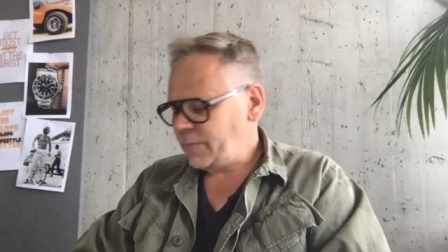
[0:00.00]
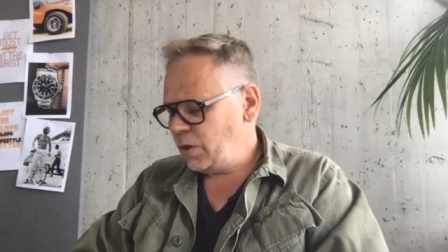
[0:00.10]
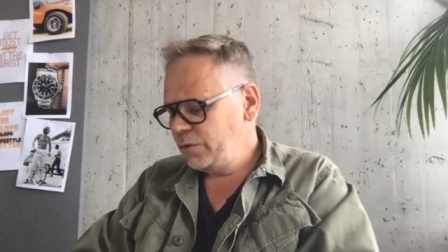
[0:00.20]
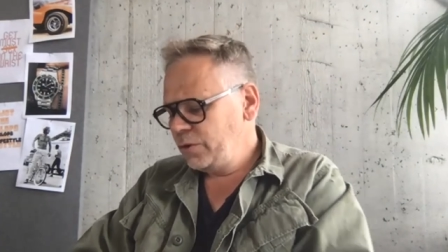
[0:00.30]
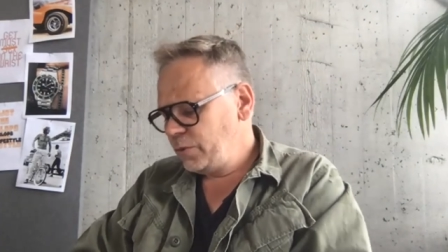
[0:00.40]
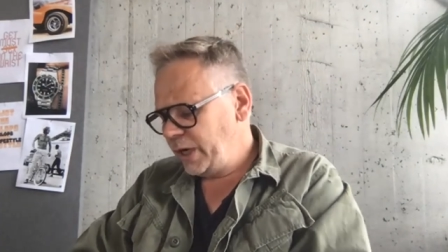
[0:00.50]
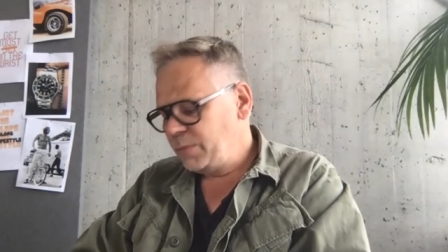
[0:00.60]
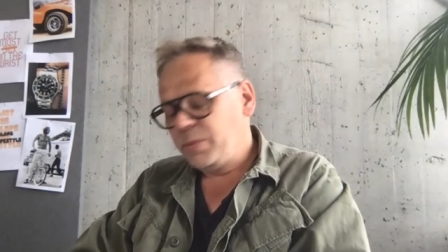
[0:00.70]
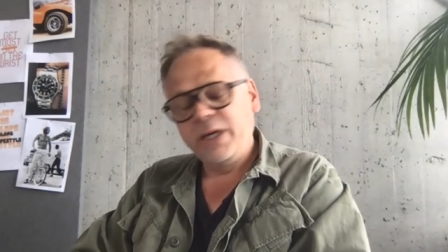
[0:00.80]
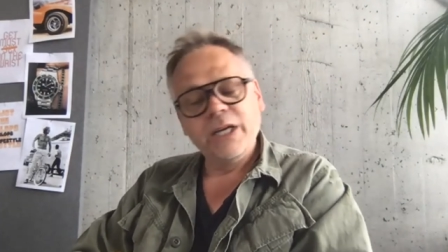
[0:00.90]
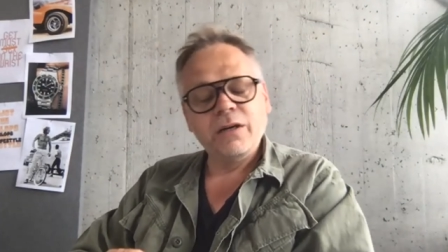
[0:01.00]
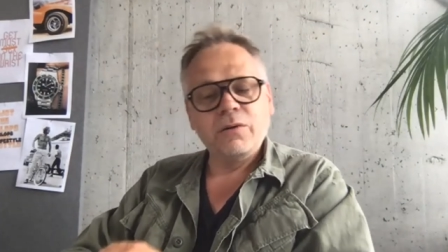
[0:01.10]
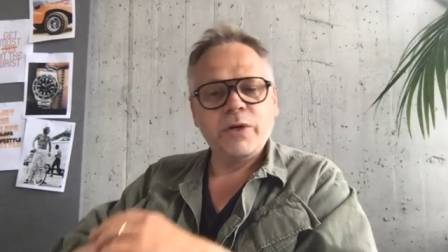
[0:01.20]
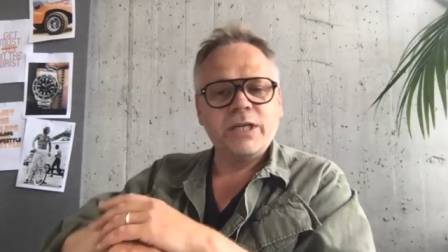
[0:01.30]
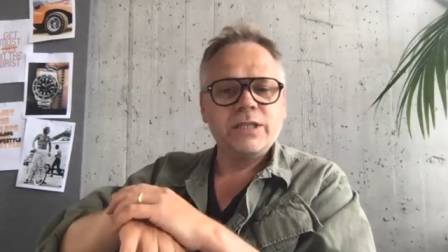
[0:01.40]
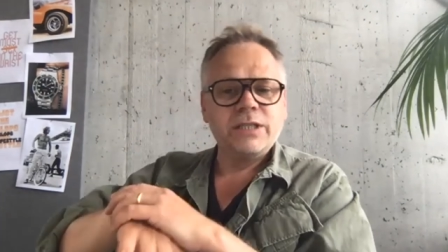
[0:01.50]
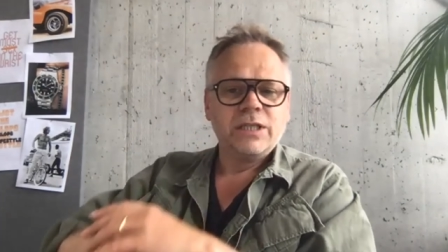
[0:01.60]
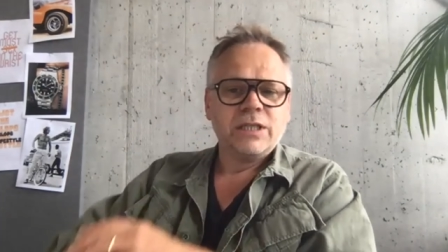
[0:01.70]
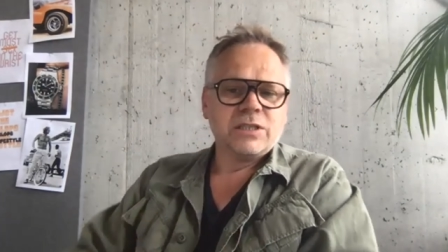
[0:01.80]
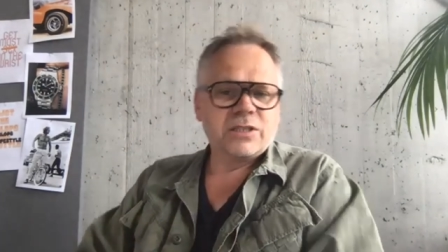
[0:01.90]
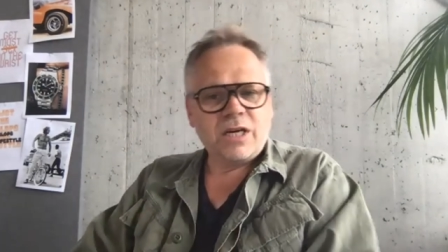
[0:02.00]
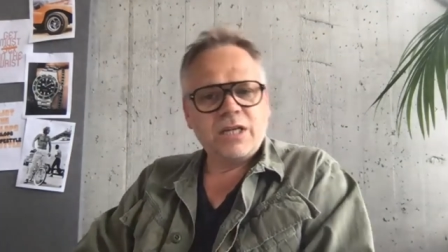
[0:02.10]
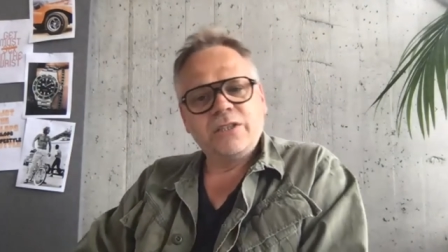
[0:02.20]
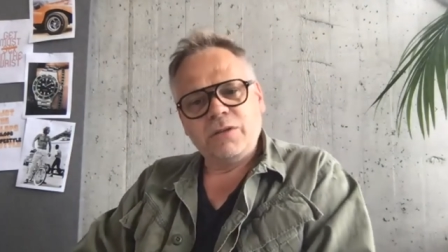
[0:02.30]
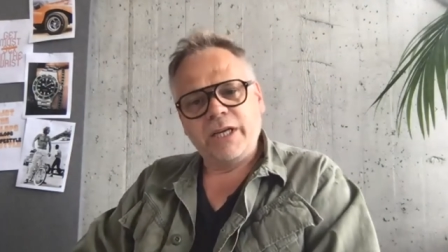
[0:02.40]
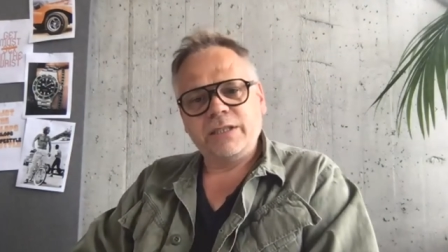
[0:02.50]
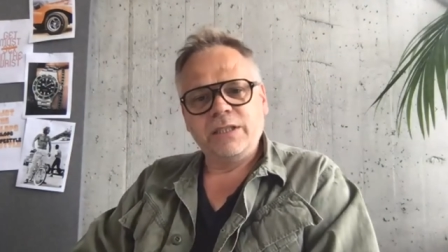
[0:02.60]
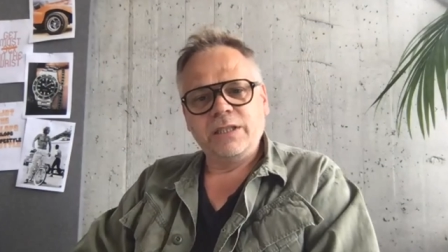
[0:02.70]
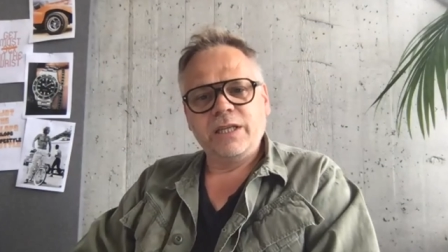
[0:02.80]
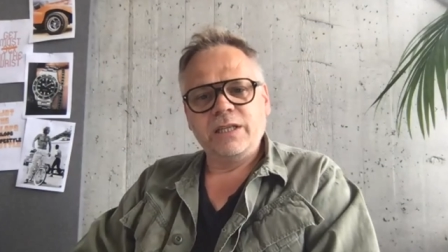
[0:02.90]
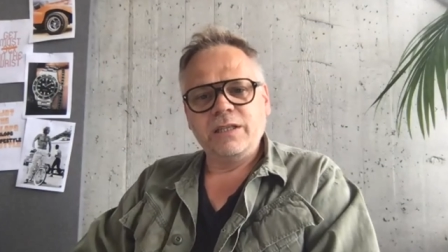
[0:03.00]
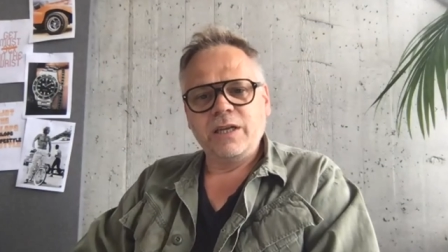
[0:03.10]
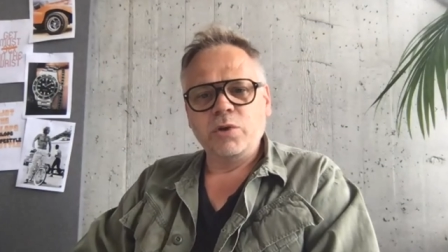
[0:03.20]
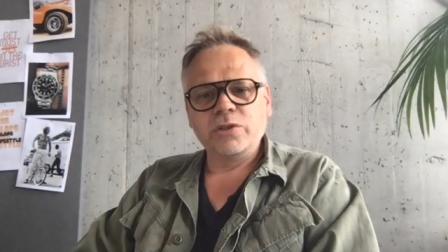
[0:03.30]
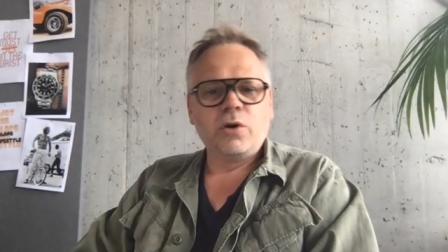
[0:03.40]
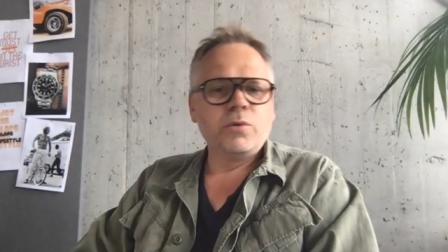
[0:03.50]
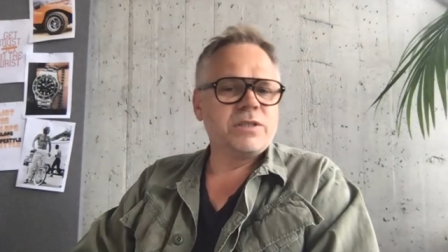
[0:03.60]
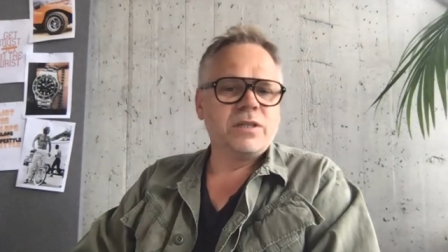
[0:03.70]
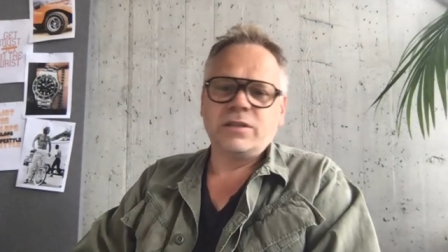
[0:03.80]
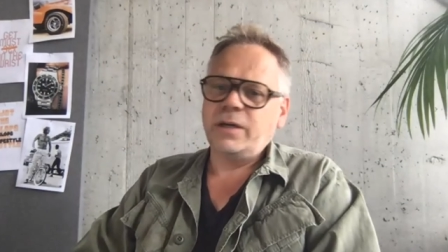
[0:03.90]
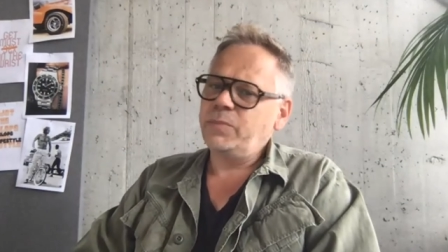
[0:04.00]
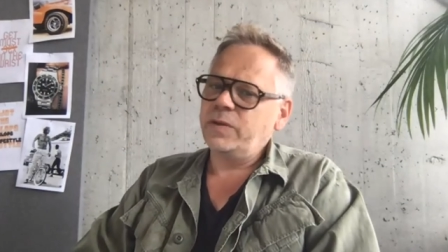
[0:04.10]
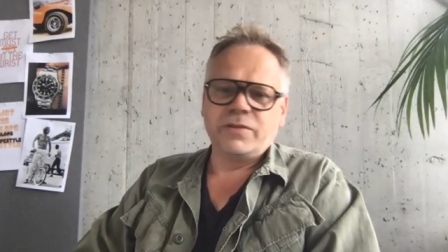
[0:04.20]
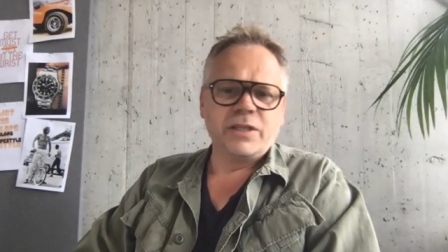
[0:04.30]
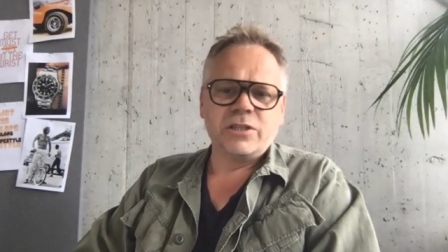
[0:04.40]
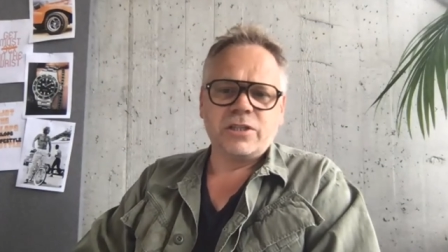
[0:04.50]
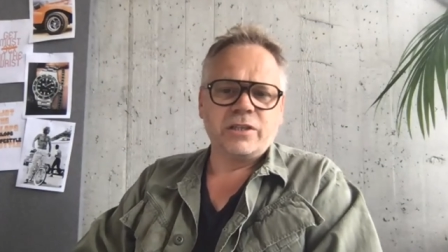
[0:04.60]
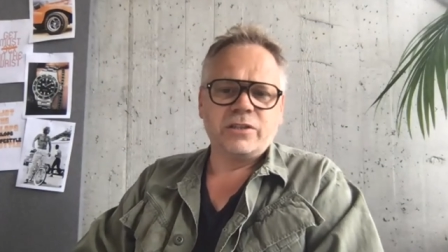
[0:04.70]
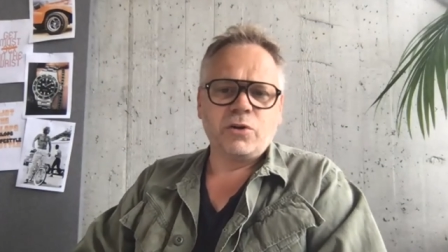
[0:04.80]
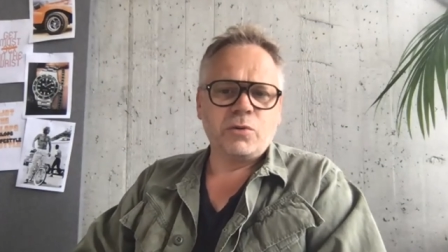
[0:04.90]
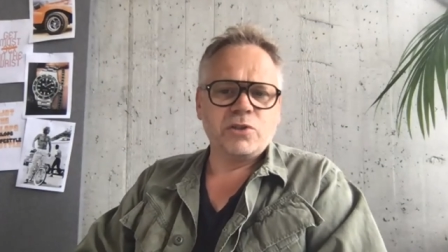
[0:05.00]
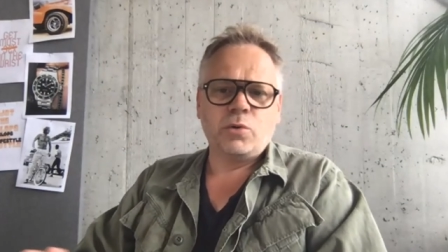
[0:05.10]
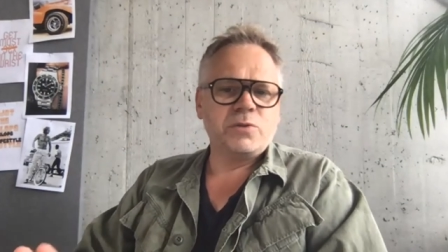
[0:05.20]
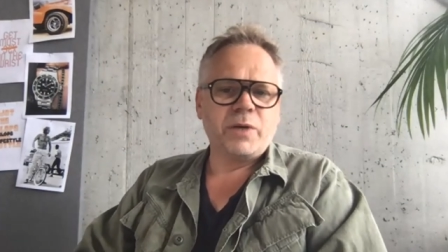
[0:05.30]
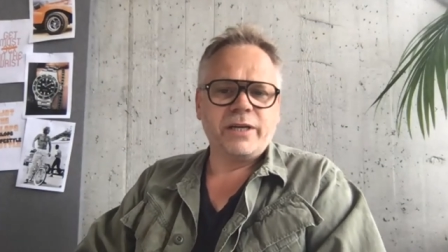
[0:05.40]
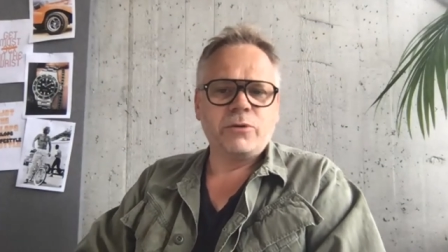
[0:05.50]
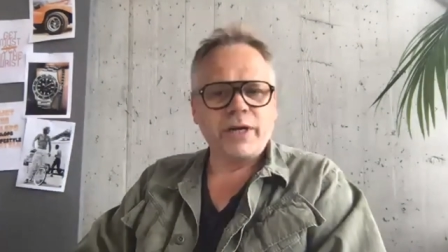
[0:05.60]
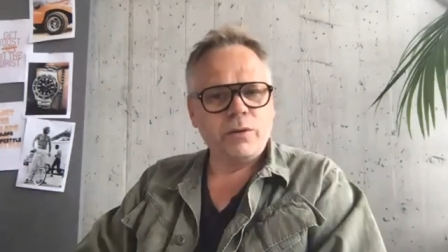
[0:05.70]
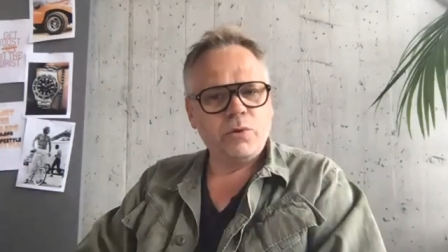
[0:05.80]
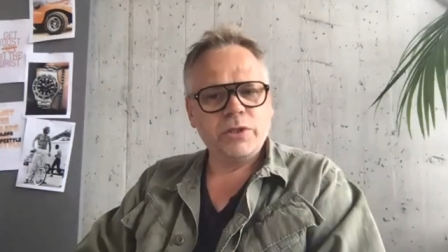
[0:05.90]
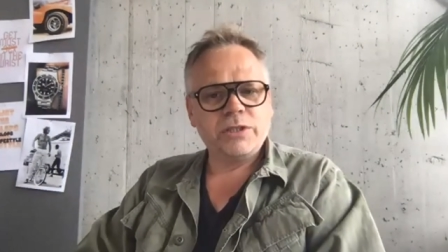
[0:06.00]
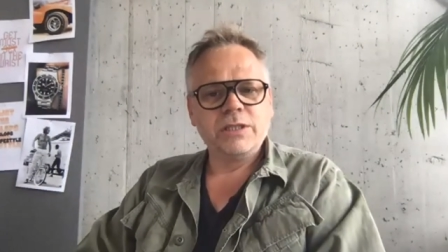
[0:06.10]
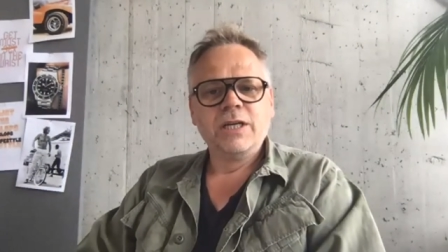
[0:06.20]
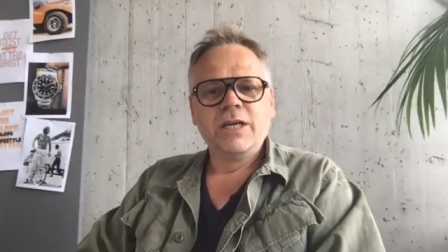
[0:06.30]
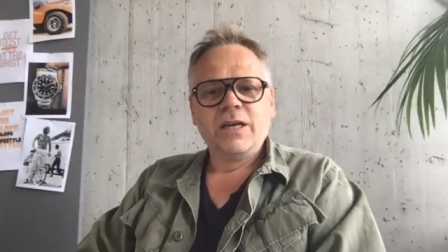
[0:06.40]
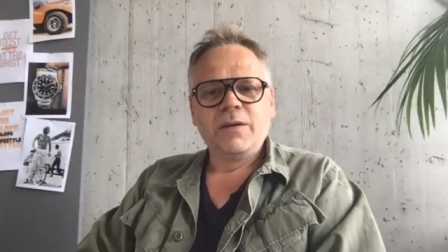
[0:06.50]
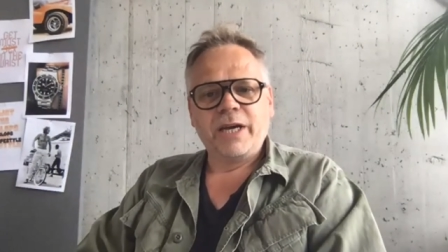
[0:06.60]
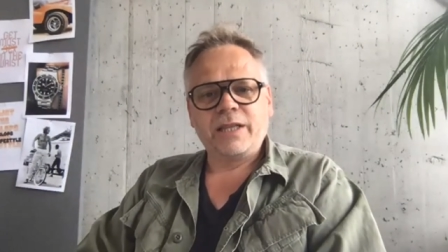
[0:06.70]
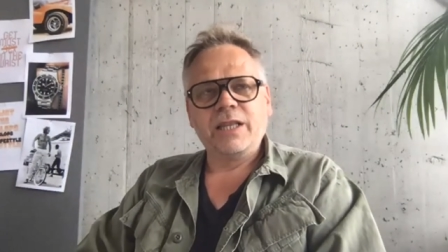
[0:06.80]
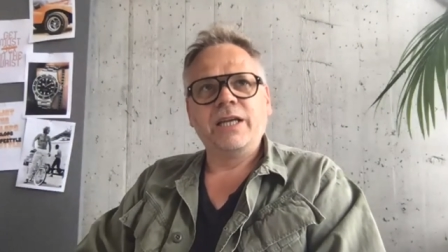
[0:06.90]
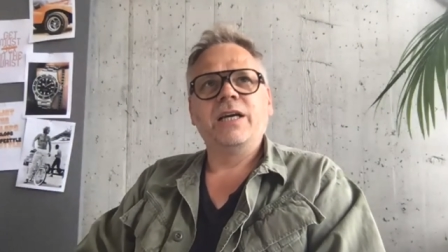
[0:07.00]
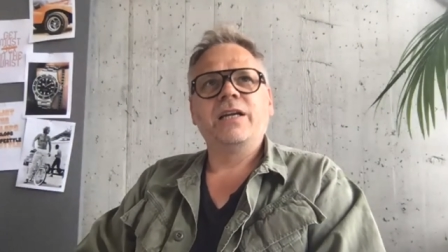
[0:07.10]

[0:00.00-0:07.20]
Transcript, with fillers: on the really beginning of when I started collecting. Then there was always the, the vintage Daytona was always my grail watch back then.